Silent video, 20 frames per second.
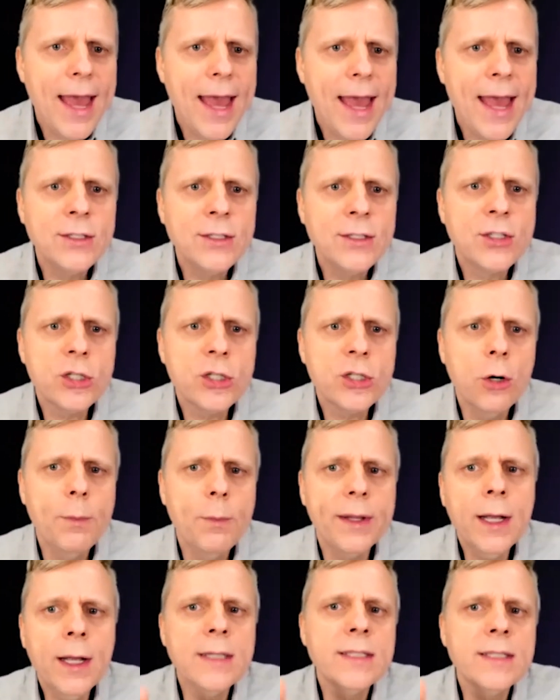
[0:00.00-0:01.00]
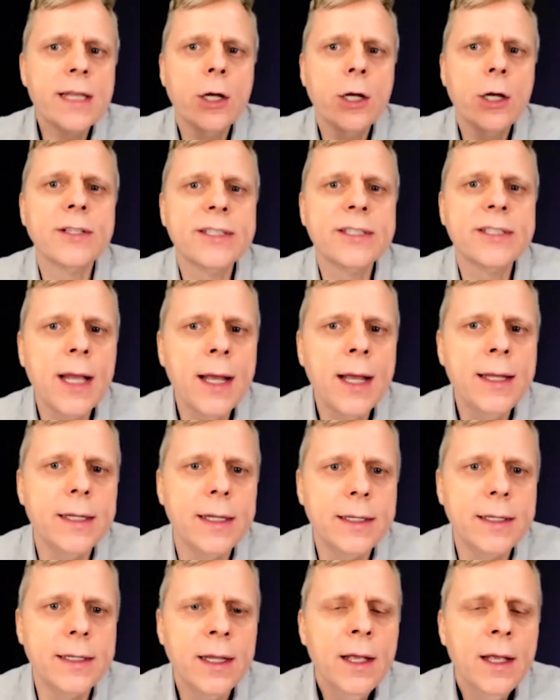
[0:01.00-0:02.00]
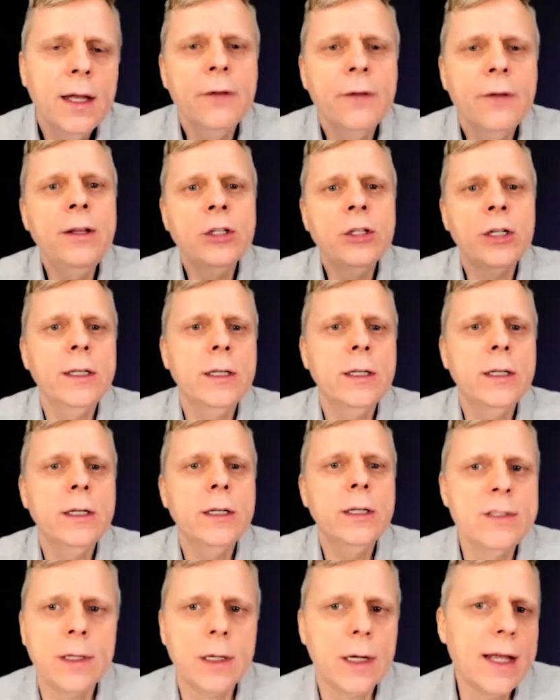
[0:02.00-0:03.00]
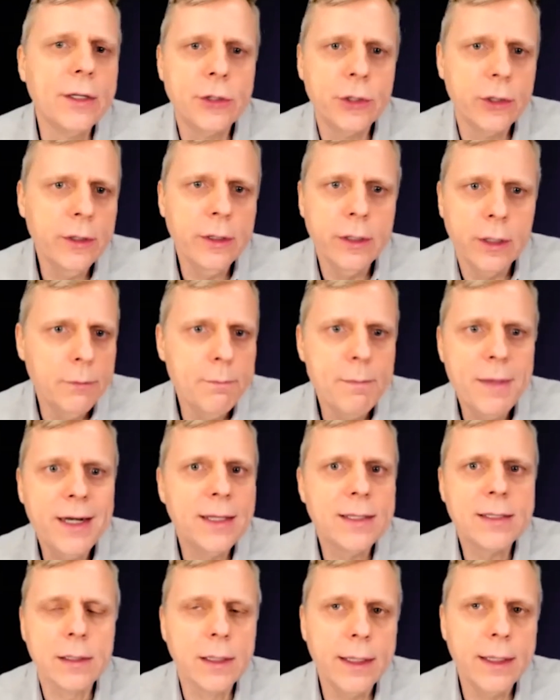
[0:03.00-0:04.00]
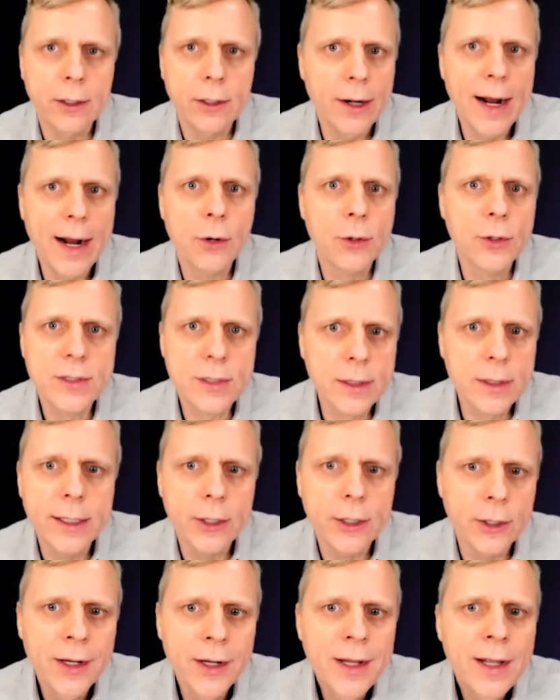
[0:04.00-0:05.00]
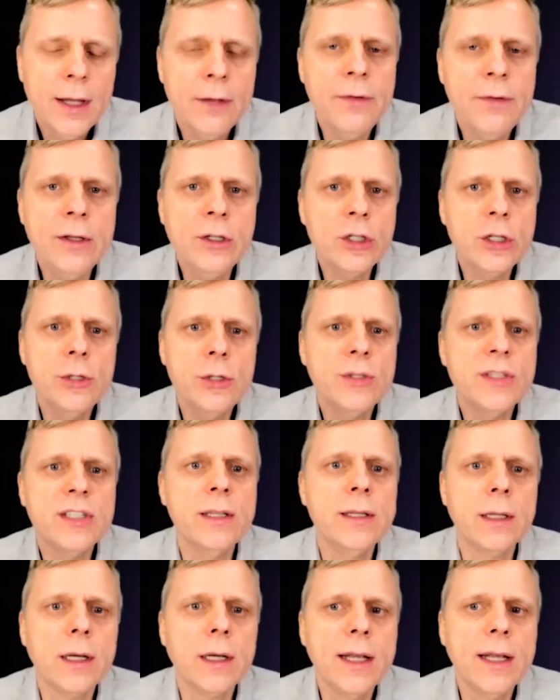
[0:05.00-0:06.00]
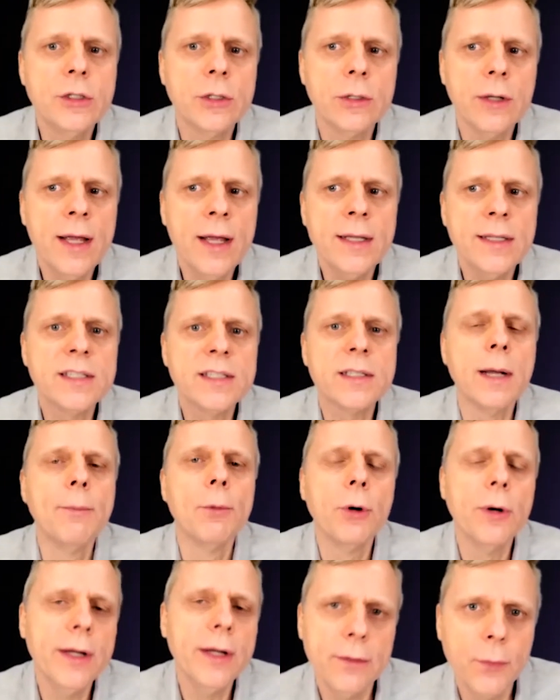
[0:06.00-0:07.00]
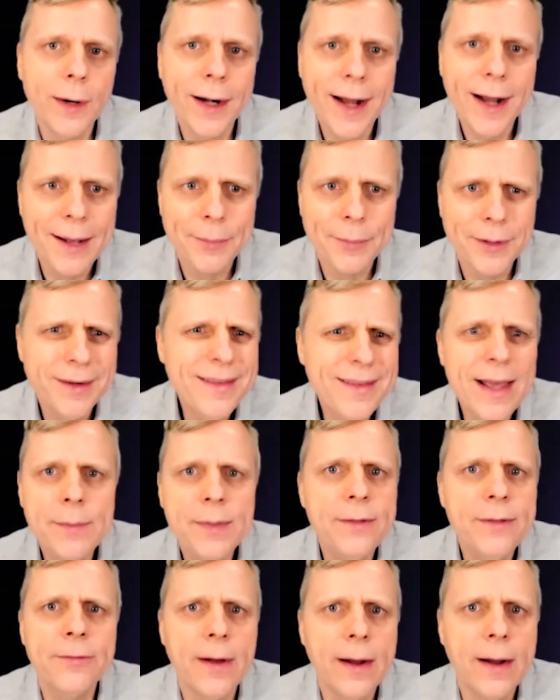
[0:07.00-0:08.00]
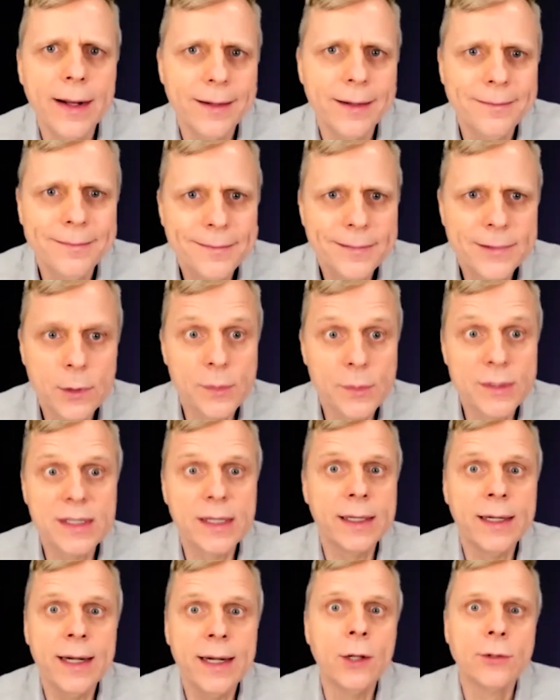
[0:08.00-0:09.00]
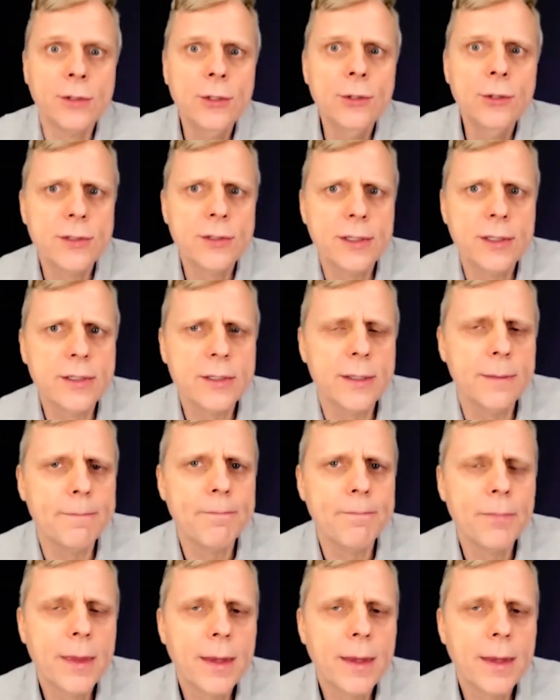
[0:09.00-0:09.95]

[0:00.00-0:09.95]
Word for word: And so because they all signed it, eventually it goes into ledger, you know, minutes later, hours later, eventually you send the ledger a summary of what happened. That'd be fine. It's almost like an L2 system.